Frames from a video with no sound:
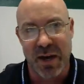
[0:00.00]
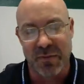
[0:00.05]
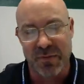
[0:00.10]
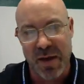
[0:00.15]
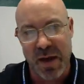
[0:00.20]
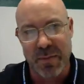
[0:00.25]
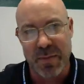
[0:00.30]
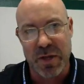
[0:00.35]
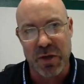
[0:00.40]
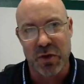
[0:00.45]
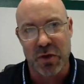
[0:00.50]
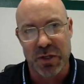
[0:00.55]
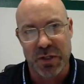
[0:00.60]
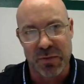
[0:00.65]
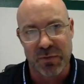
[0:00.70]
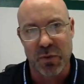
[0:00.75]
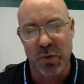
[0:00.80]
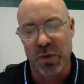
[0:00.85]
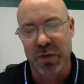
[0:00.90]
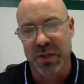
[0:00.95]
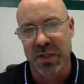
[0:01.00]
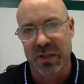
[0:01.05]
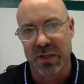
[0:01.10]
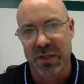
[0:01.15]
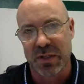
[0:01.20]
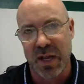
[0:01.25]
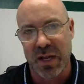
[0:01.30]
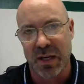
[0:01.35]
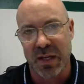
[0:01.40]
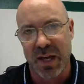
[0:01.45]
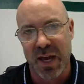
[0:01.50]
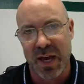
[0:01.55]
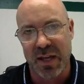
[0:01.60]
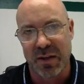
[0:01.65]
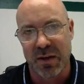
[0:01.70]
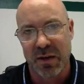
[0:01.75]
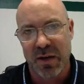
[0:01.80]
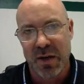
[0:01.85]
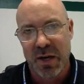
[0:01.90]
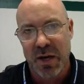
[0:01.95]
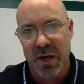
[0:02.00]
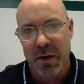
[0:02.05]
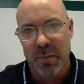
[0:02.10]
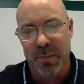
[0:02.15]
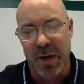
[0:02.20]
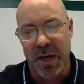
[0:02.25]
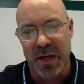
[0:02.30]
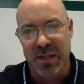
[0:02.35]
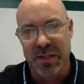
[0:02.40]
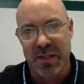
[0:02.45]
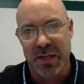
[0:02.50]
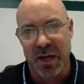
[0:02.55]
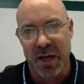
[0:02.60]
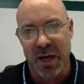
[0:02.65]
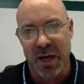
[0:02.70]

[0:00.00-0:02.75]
Now, family units, of course, can stay together, but